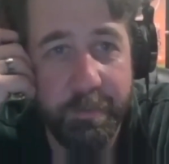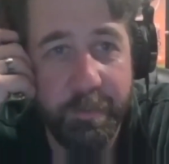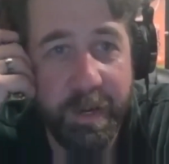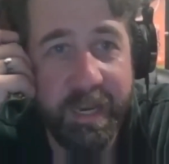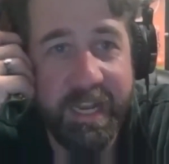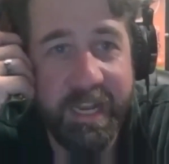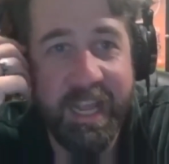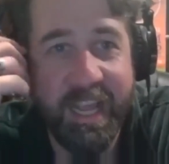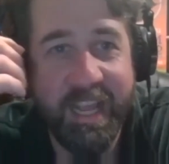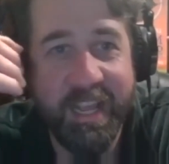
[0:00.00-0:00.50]

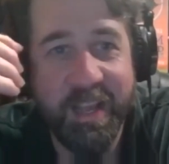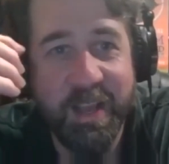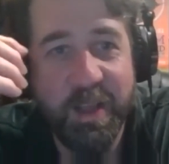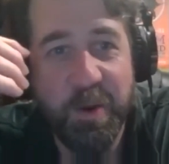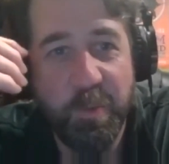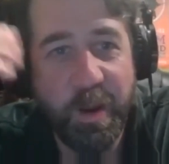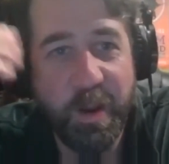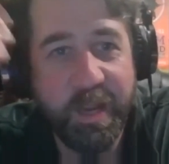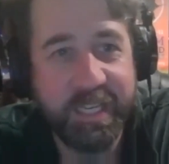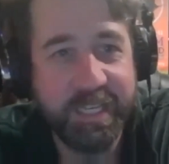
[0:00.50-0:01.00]
white
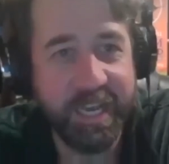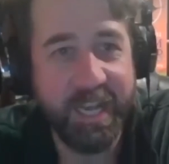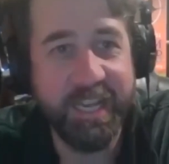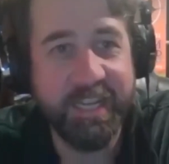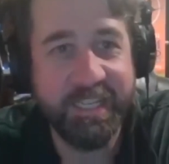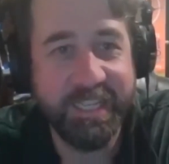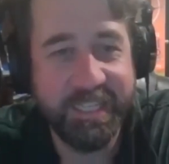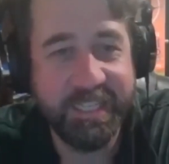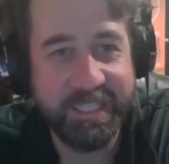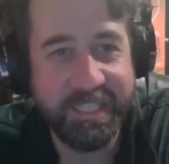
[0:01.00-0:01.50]
white
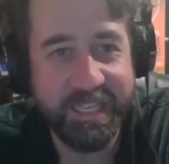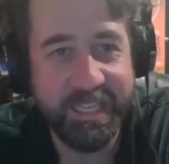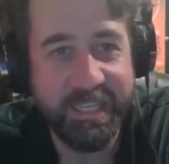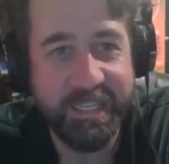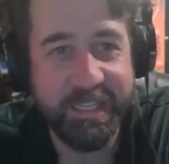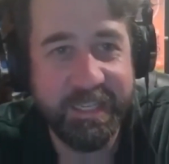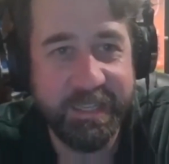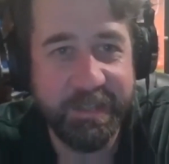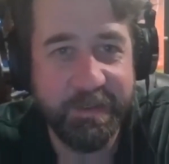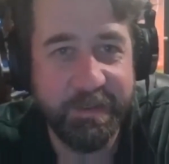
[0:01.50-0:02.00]
scientists
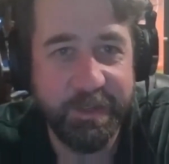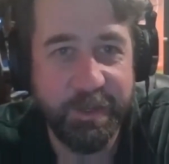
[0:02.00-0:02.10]
in